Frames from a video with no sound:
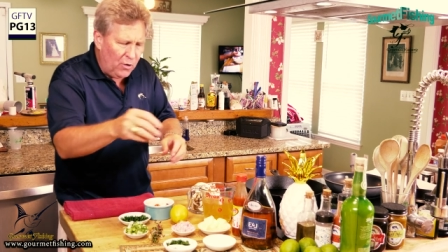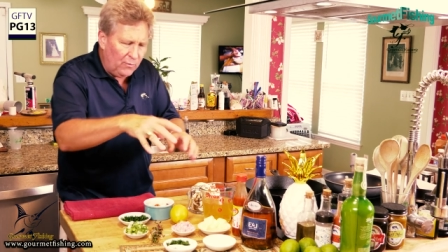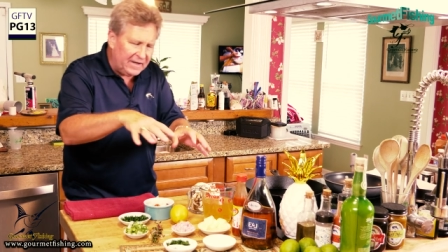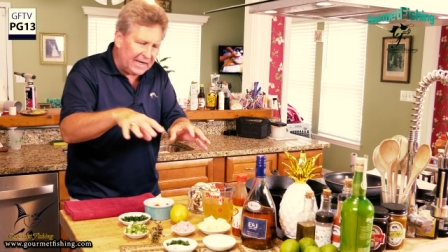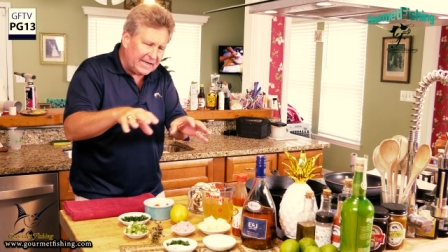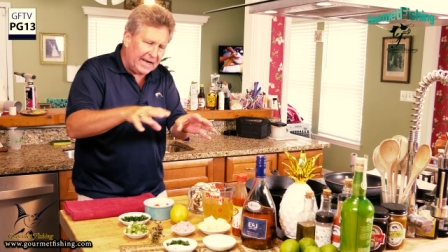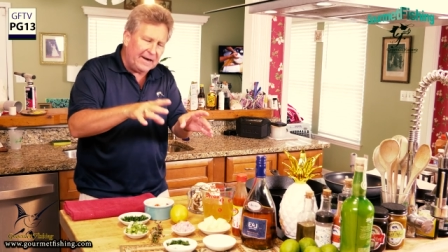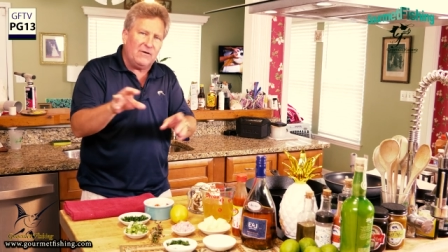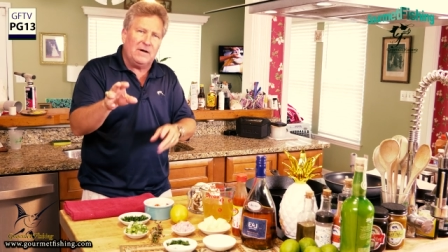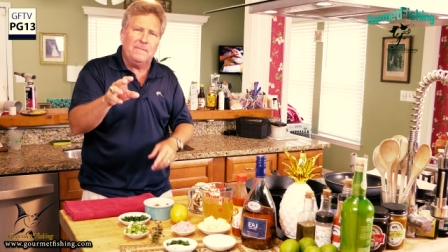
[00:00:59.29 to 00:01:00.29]
We've got kind
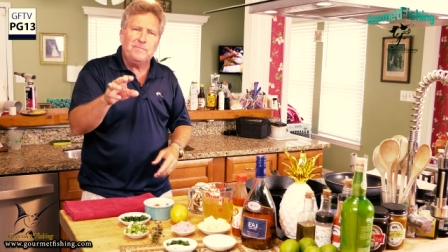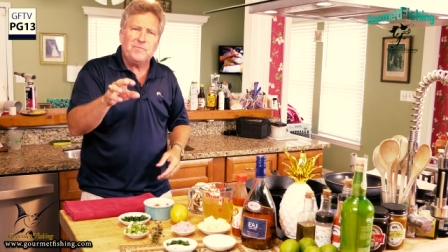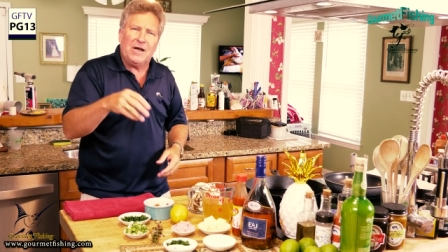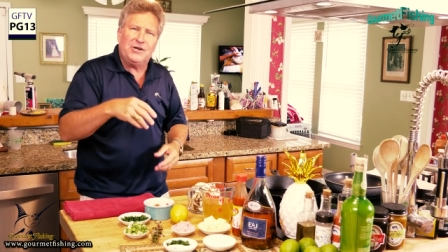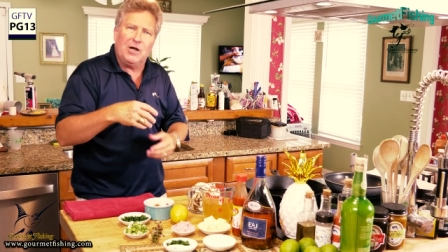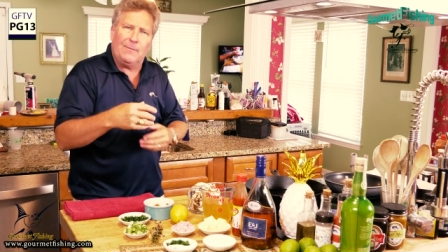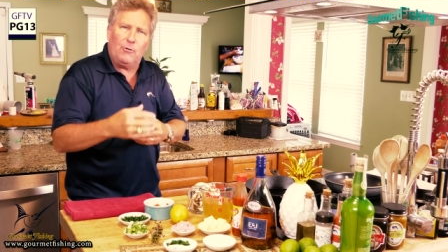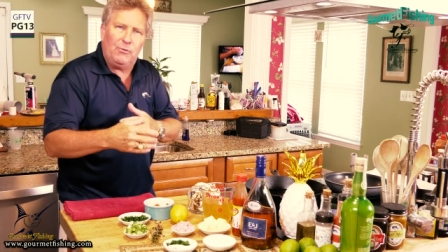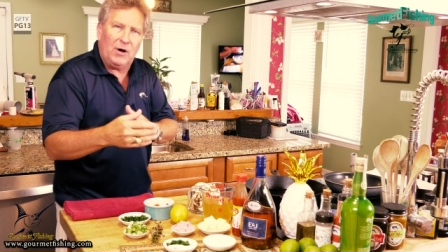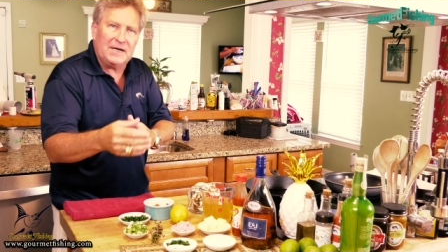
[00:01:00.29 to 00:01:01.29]
of a, a double
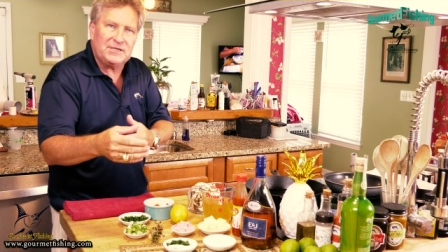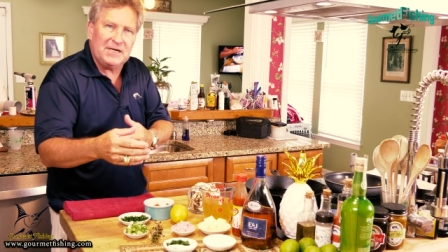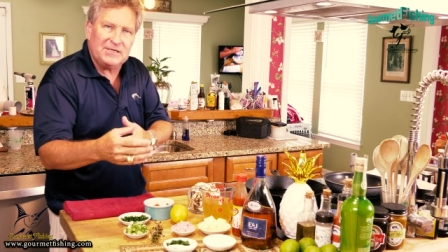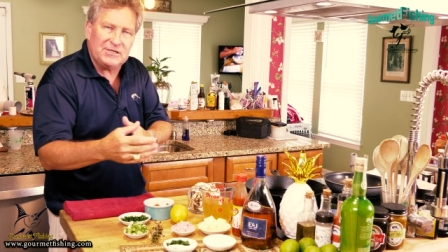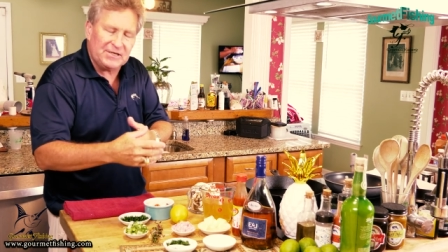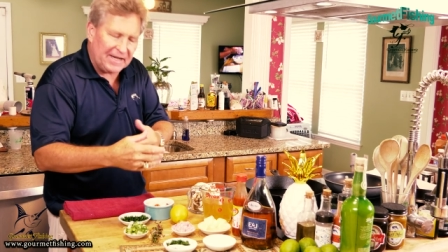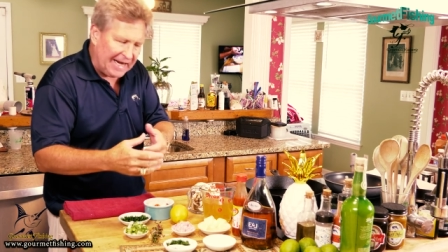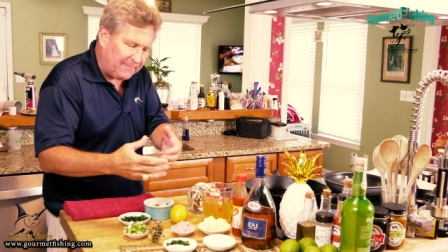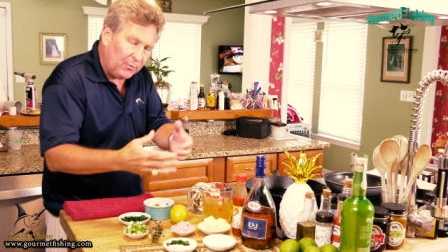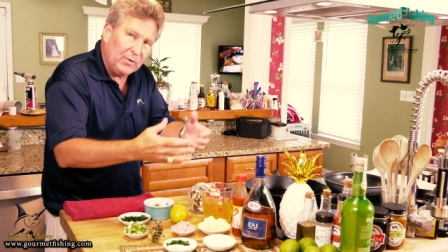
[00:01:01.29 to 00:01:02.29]
process that's going to
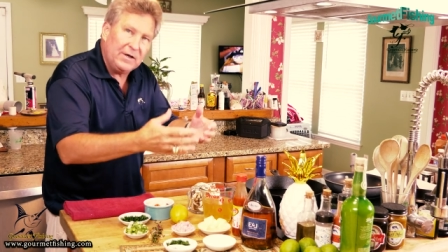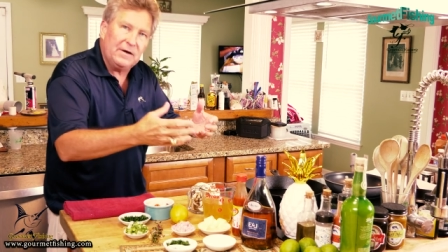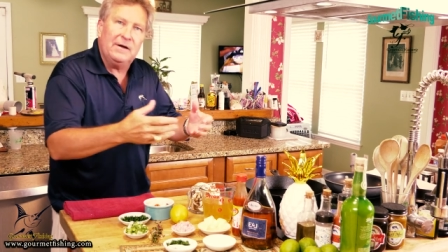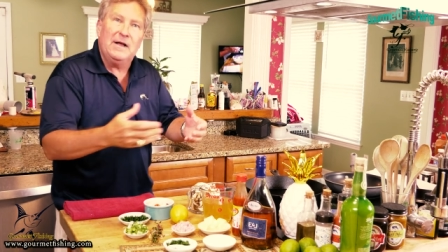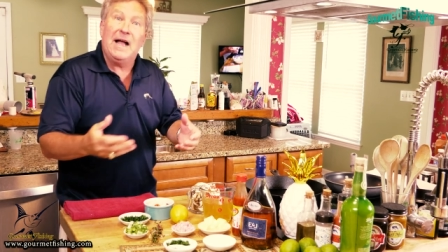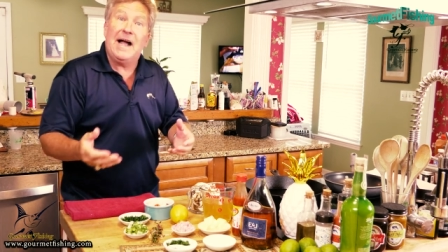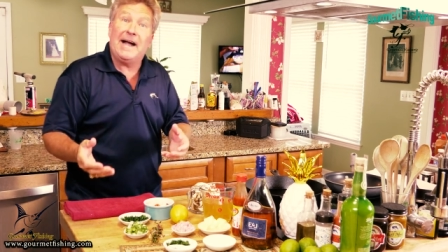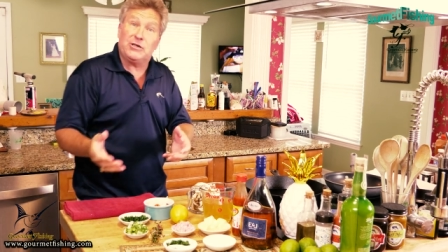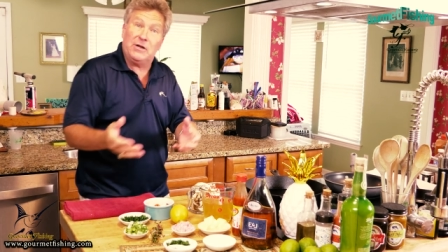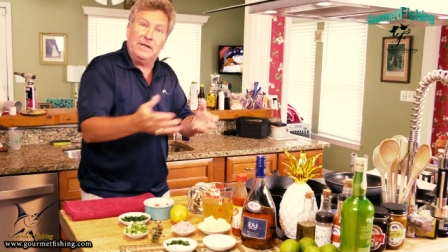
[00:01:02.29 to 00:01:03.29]
happen. We're going to
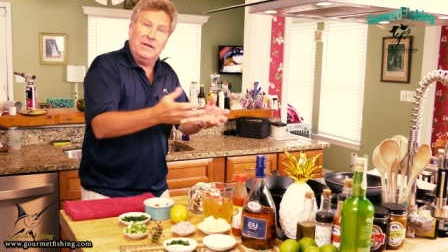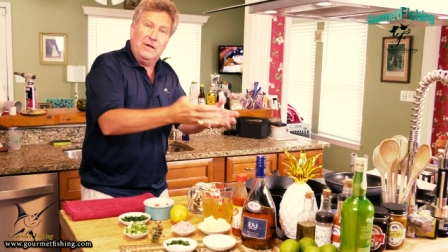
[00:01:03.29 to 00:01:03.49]
actually